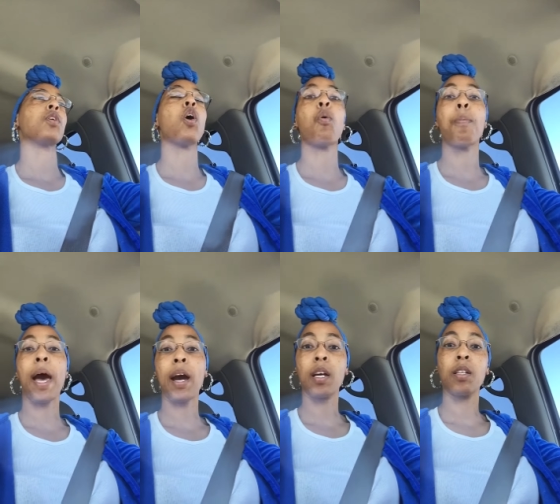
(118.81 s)
go
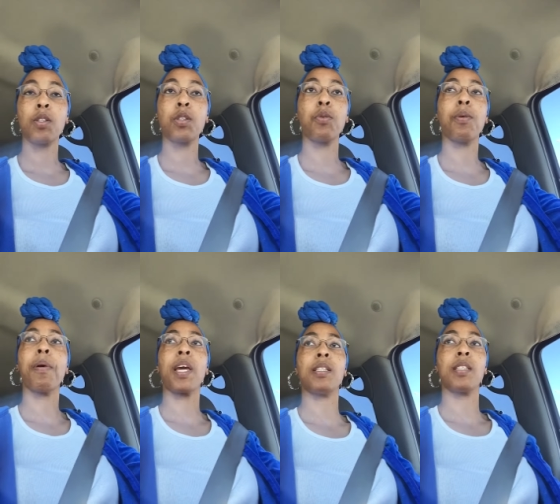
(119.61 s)
back to the
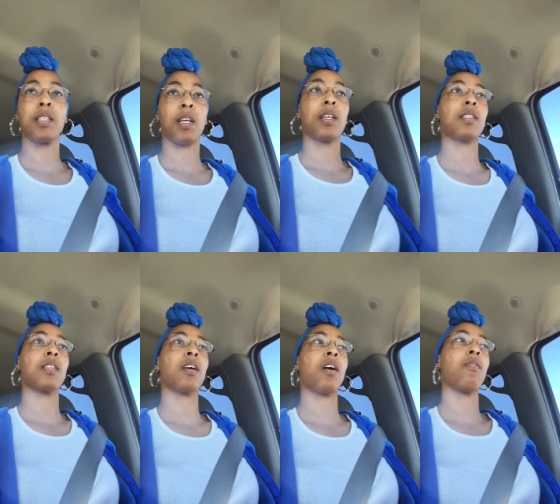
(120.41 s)

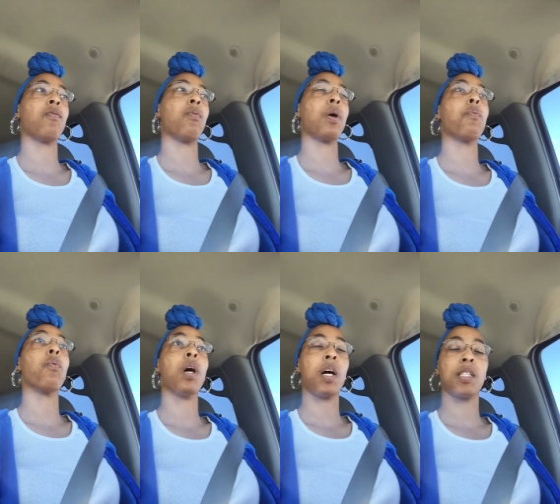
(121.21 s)
basics of what
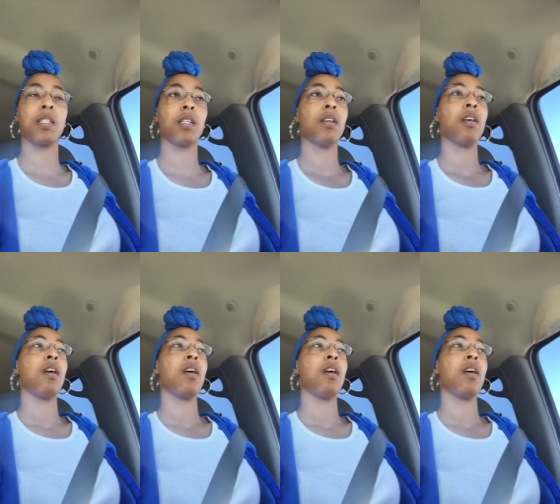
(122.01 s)
was.